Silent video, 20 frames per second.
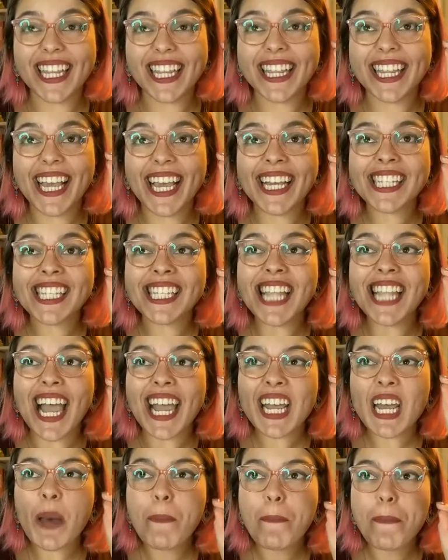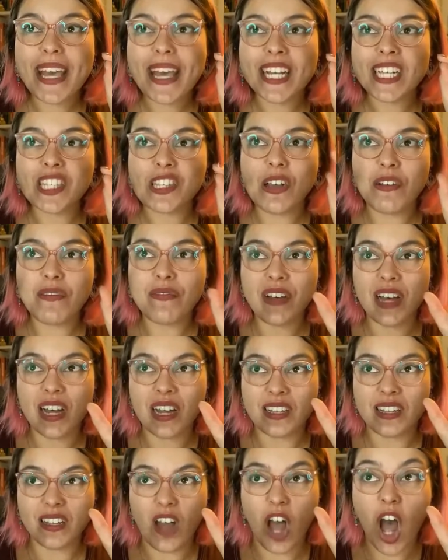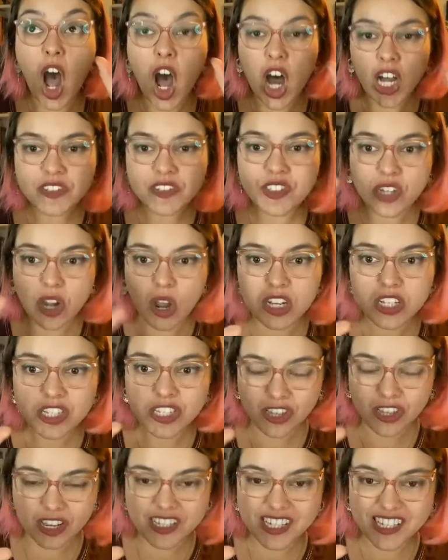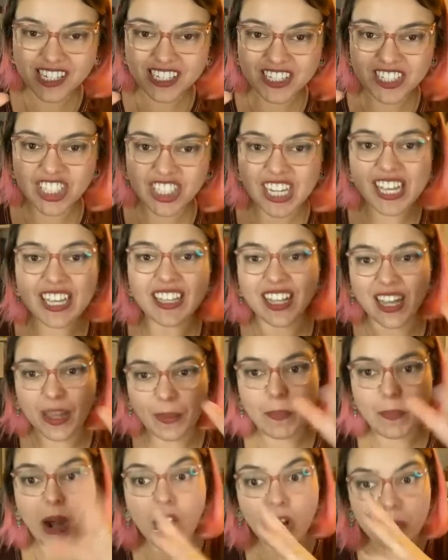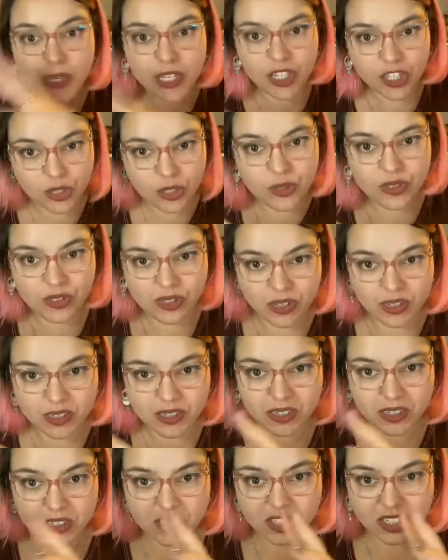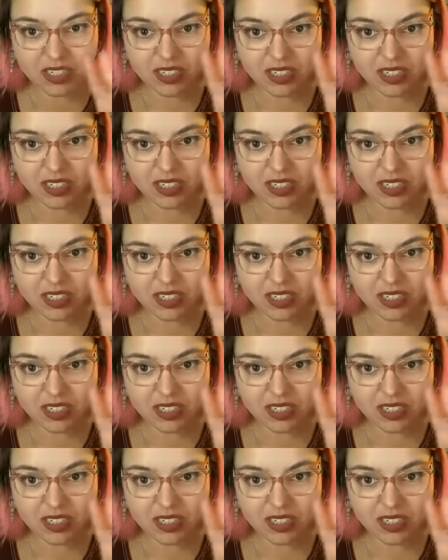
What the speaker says: it's like a mix of a hot dog sausage and a barbecue sausage.